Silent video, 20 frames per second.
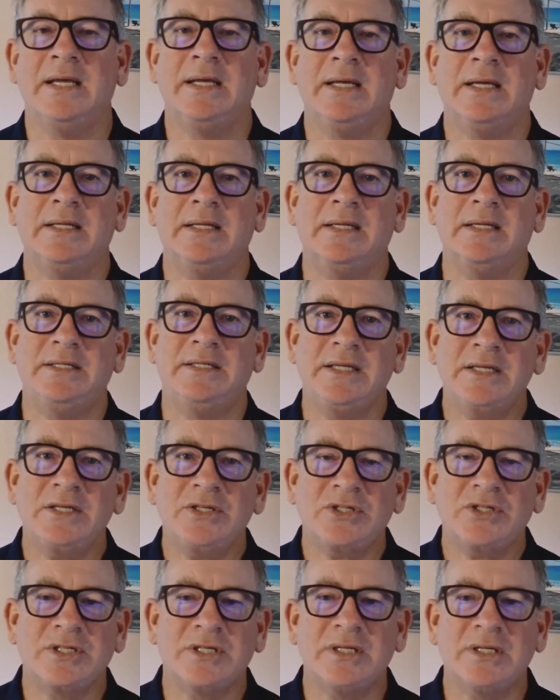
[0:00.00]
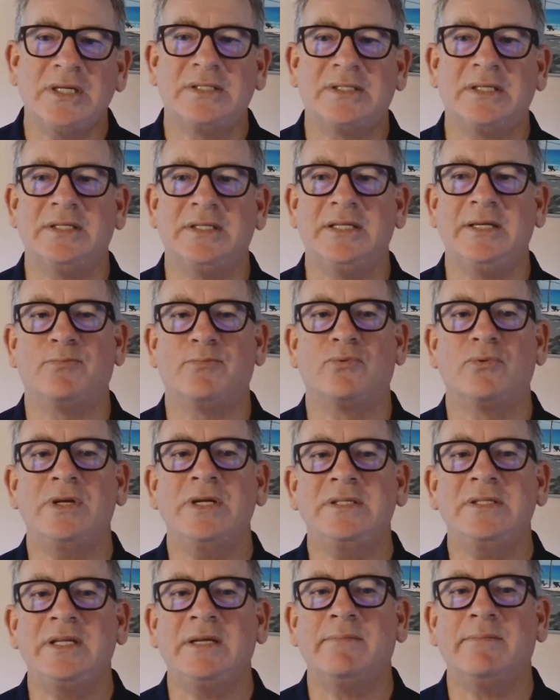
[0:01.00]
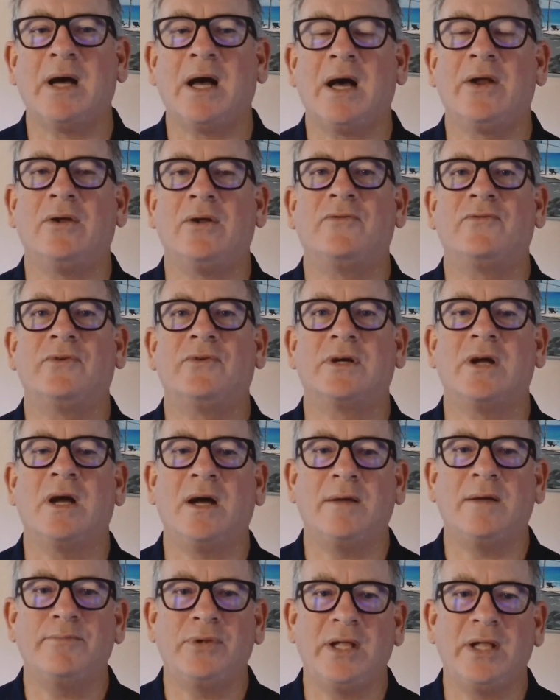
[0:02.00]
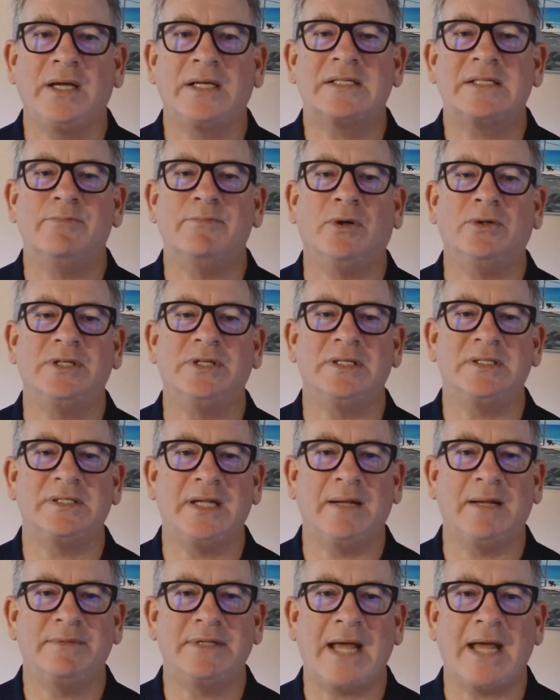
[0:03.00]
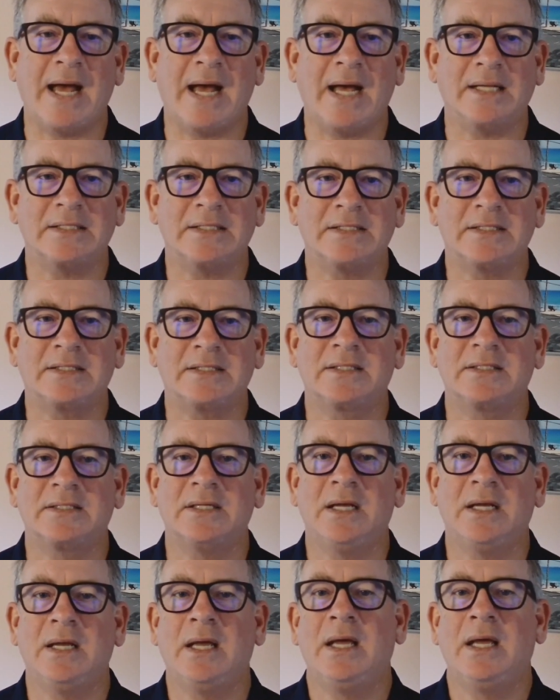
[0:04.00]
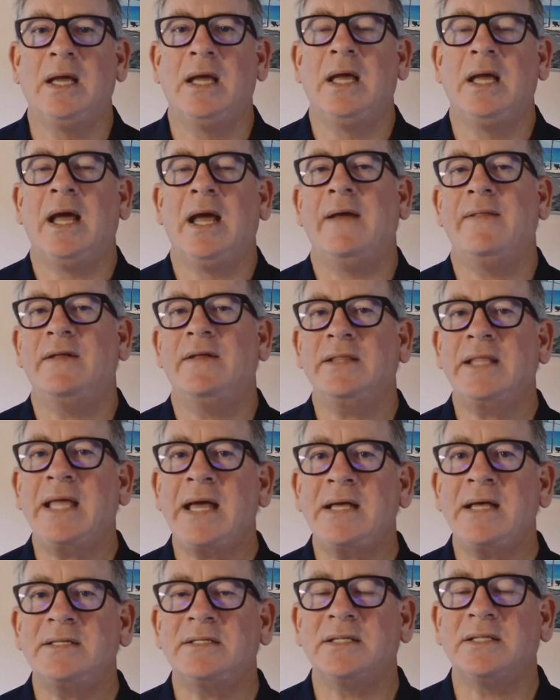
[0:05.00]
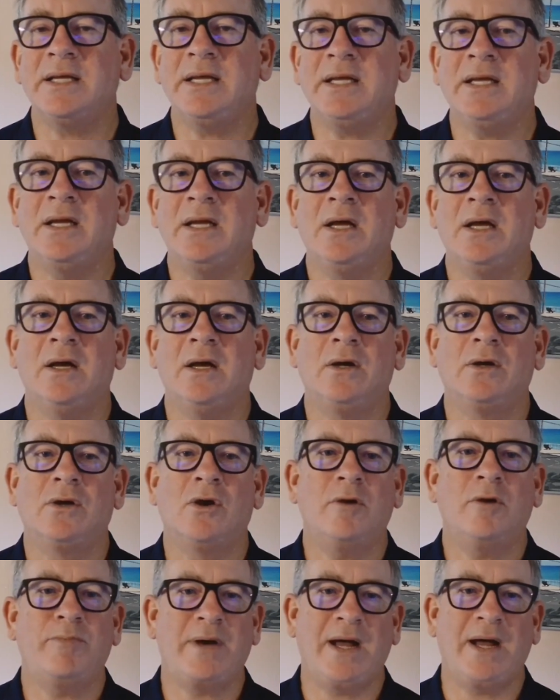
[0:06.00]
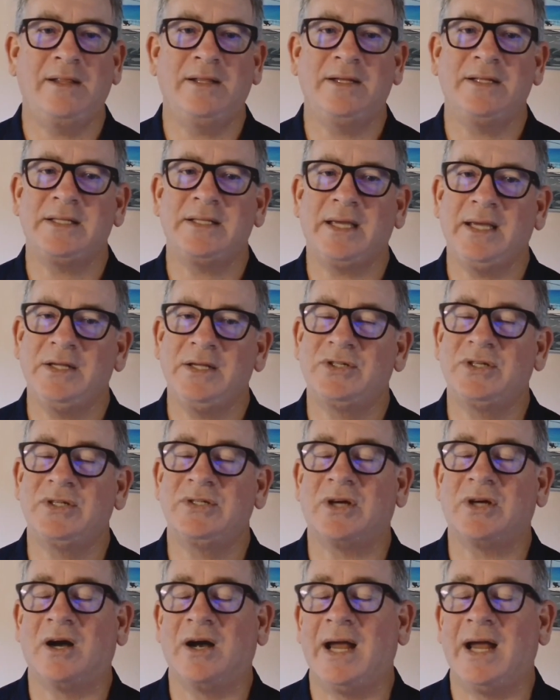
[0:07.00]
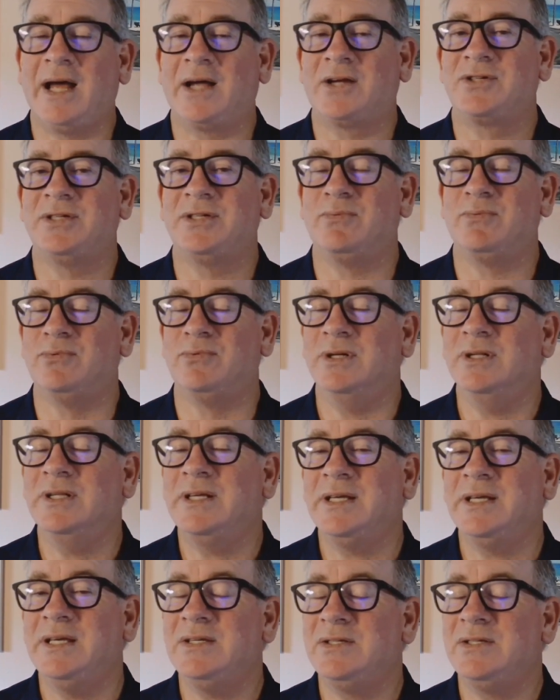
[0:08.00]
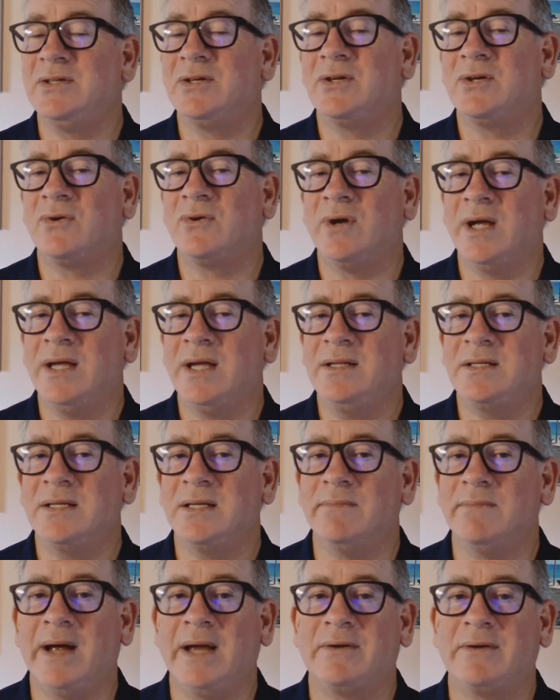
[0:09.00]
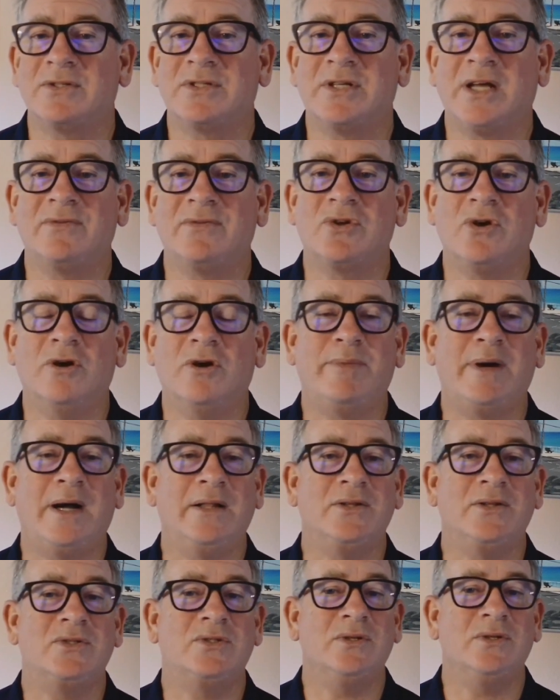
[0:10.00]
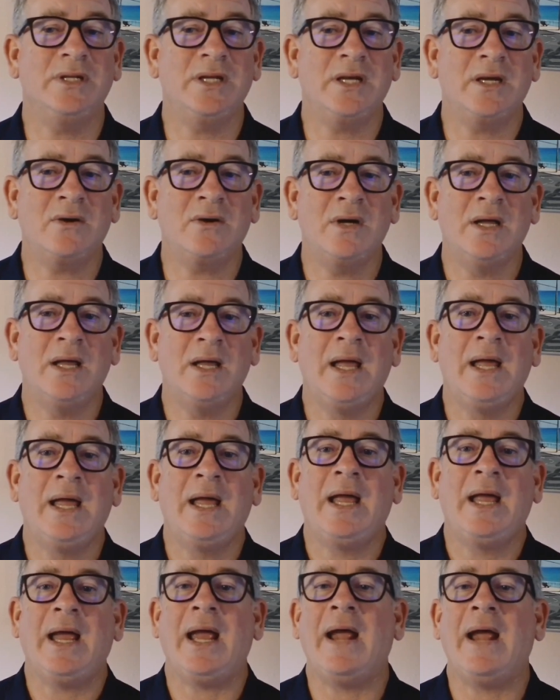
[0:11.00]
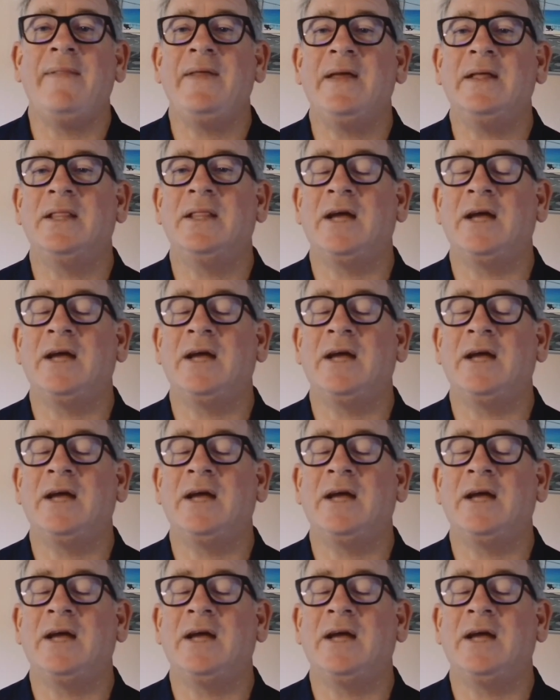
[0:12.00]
In addition, it's a deep reasoning model for complex multi-step tasks. And then lastly, Copilot agents are actually really easy to create in Microsoft's Copilot Studio, and they